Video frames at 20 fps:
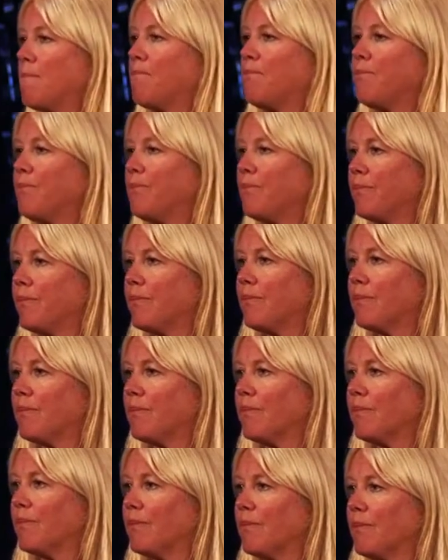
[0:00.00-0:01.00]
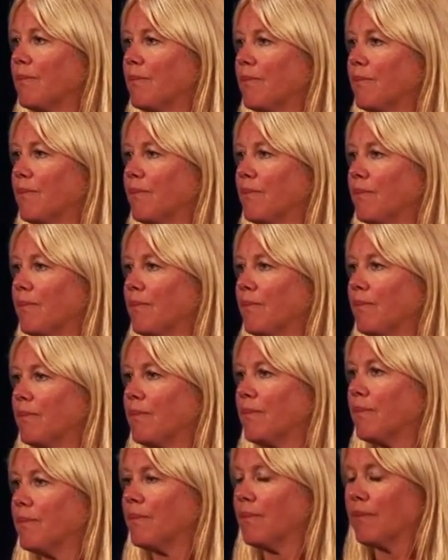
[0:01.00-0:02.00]

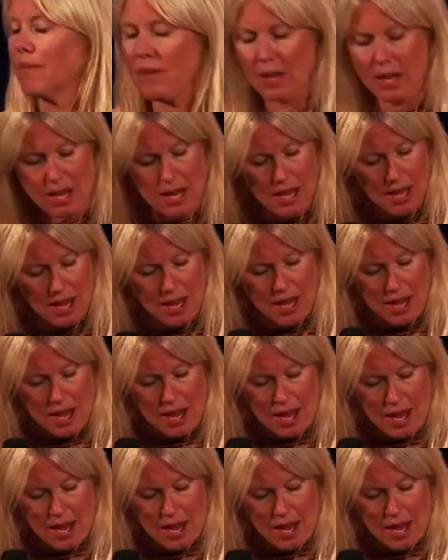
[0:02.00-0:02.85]
(no one is talking)